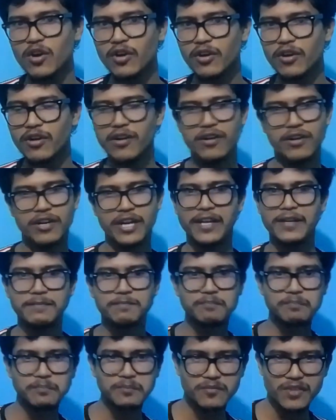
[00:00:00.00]
Okay,
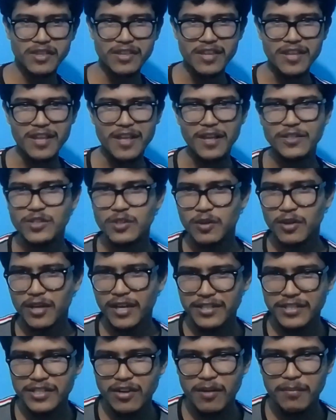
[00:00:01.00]
so
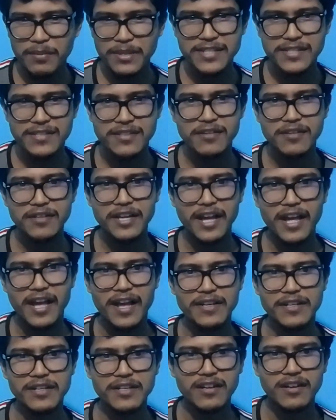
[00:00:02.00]
let's copy this code
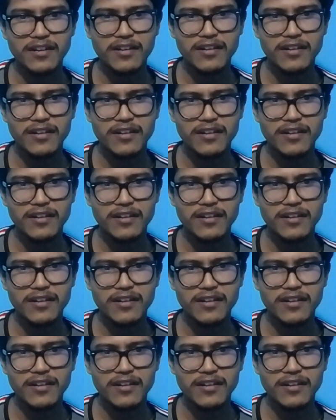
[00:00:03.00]
and